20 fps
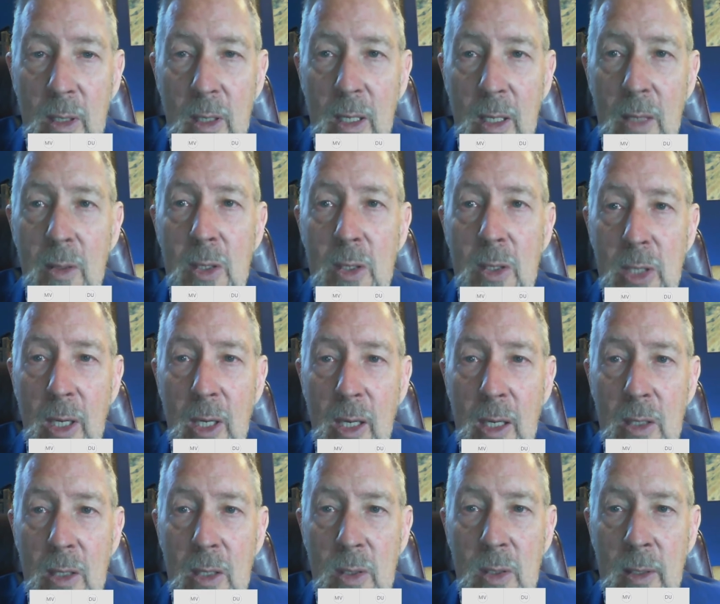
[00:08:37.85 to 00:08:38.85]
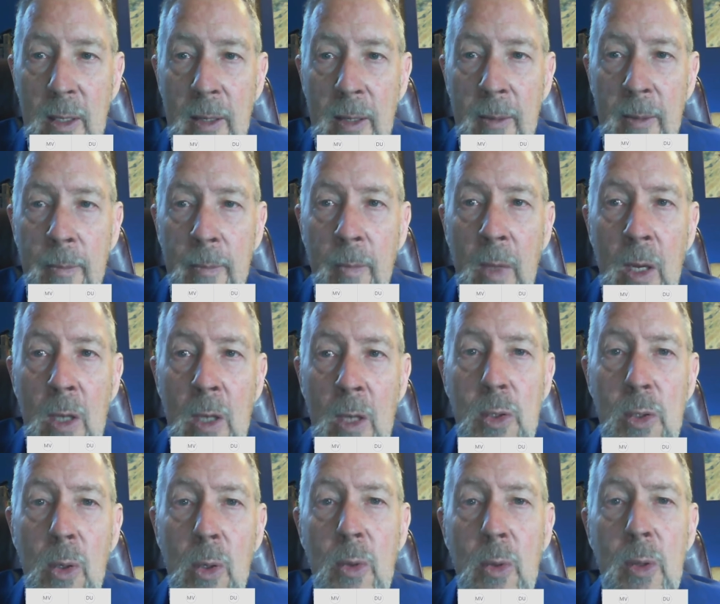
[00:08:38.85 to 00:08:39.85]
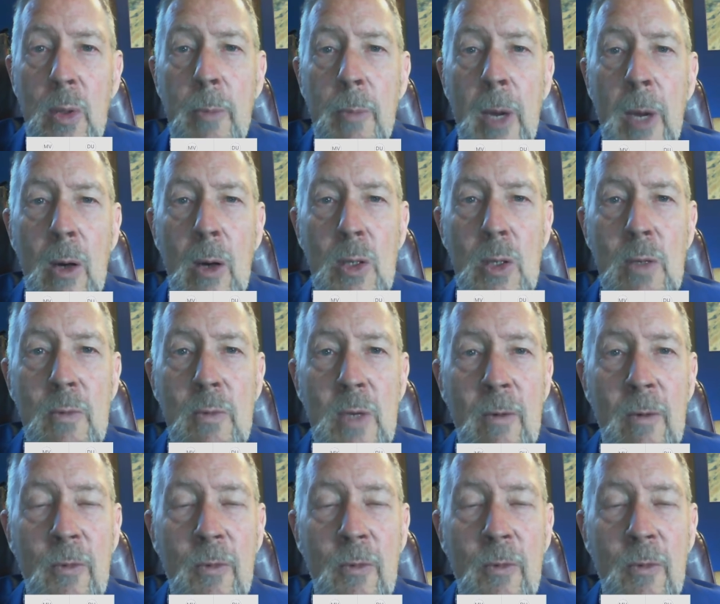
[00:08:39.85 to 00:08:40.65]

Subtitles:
in the size. So the Powers of 10